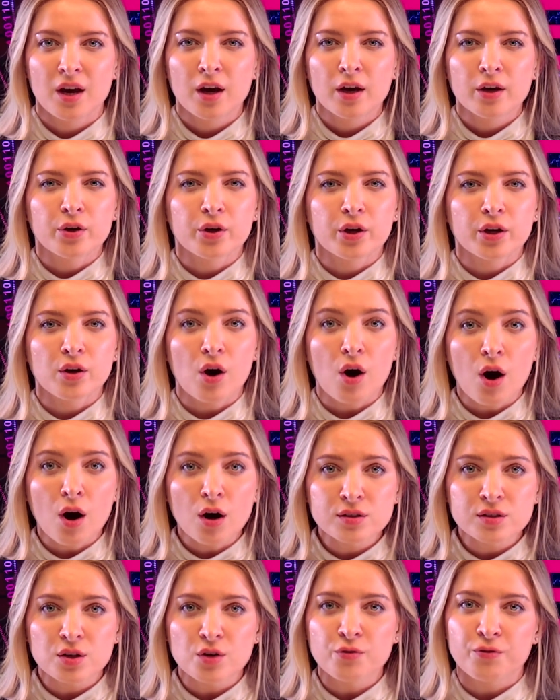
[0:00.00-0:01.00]
You can
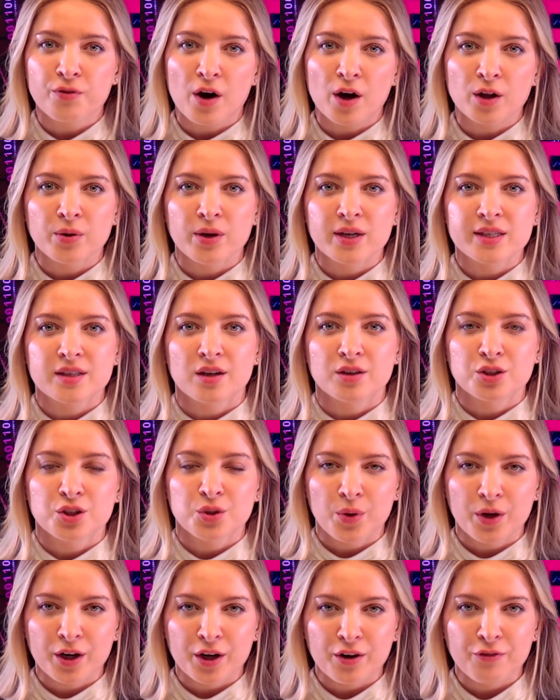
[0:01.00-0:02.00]
also follow us on
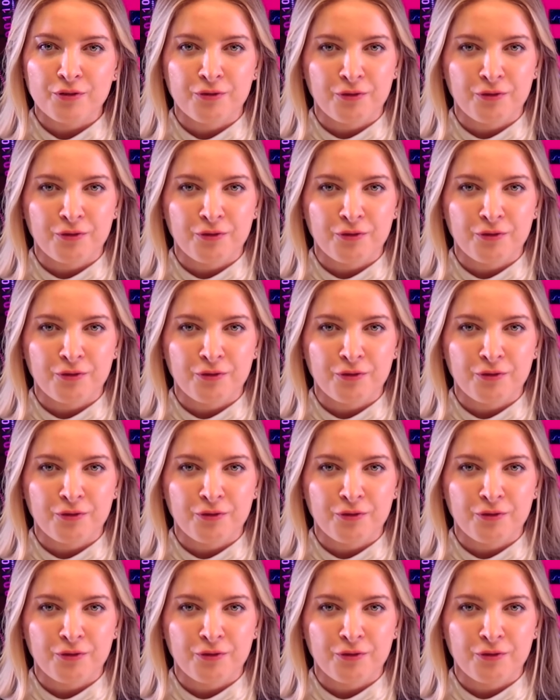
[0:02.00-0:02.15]
Twitter,